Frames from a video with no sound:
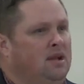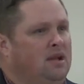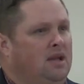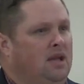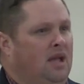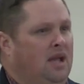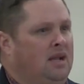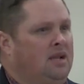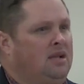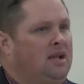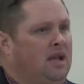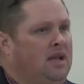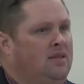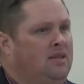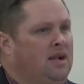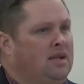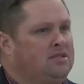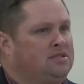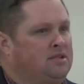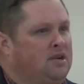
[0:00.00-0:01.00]
and, and
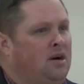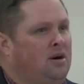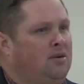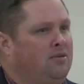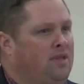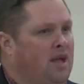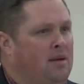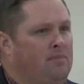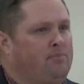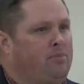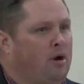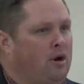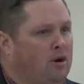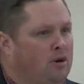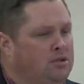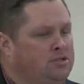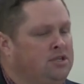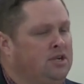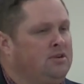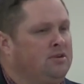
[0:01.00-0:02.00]
that's called that
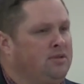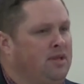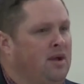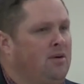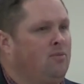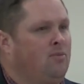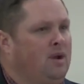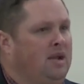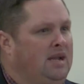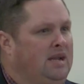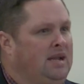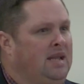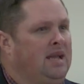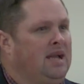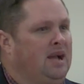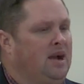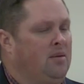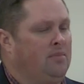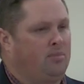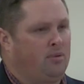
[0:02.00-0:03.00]
purging or that weeding
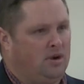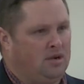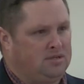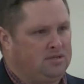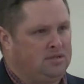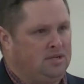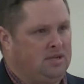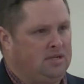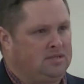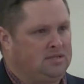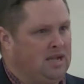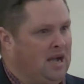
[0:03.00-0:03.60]
out process.